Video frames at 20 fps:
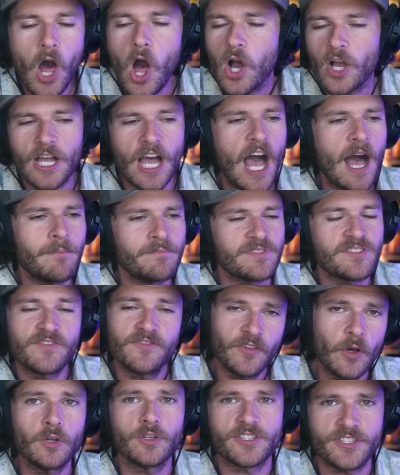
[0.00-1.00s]
It all comes
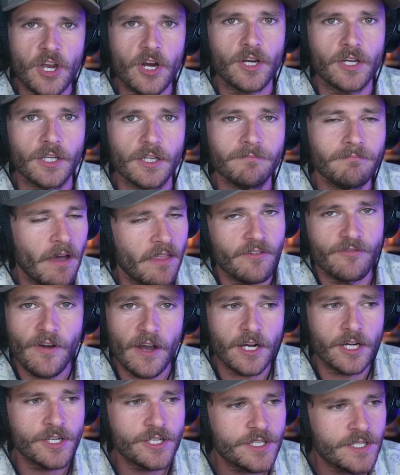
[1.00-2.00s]
full circle,
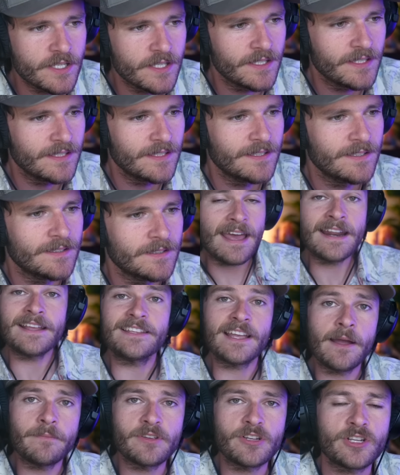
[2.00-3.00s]
motherfuckers. Anyways,
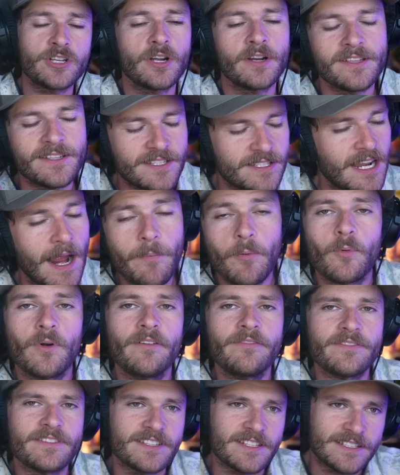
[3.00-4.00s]
anytime to shoot on Sniper
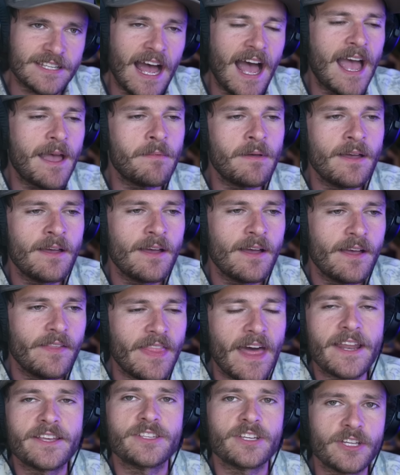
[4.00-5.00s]
Wolf is a time
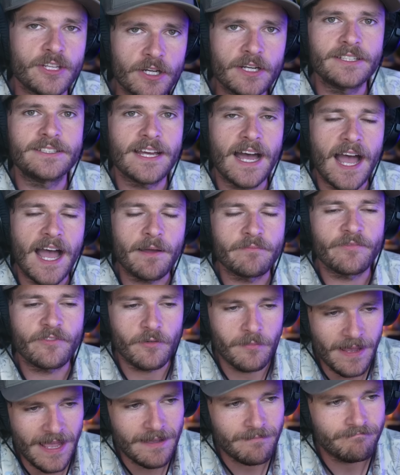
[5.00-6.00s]
that is a good time
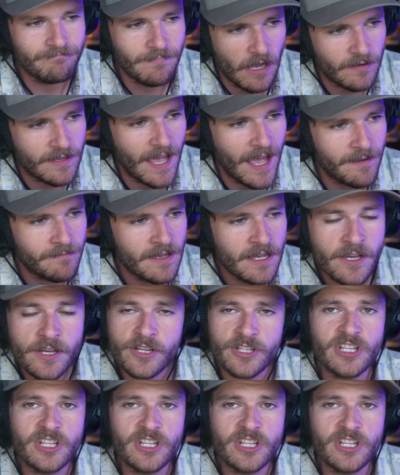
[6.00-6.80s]
for me, okay?